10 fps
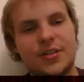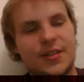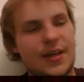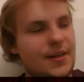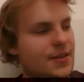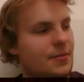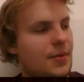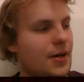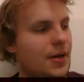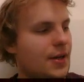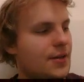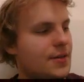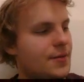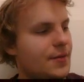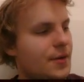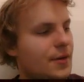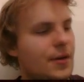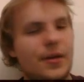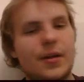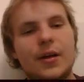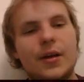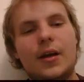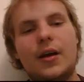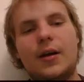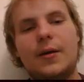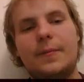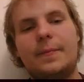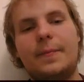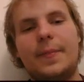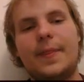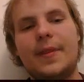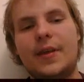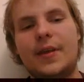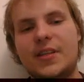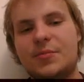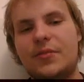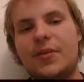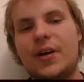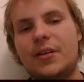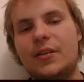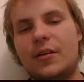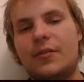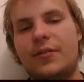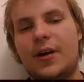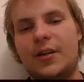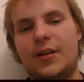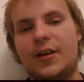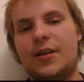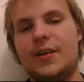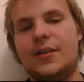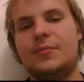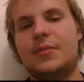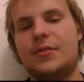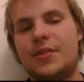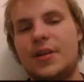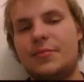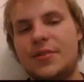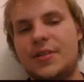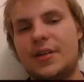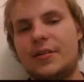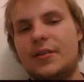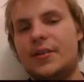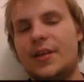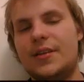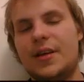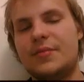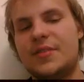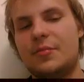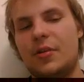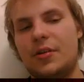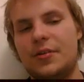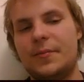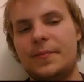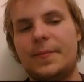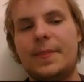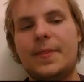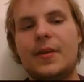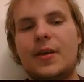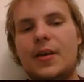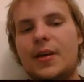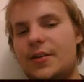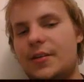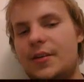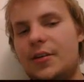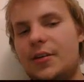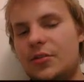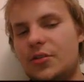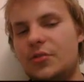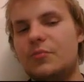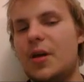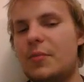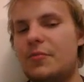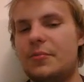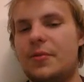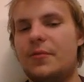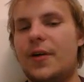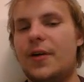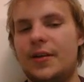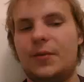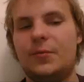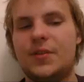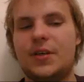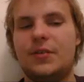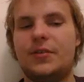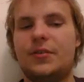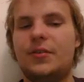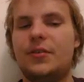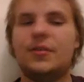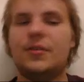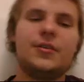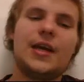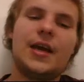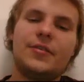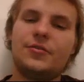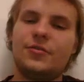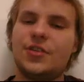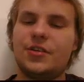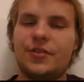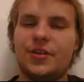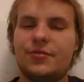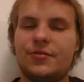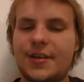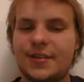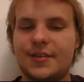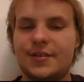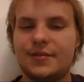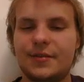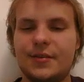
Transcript: as XDebug does. Um, its profiling log file is about 10 times smaller. It can also do memory profiling without having to generate traces,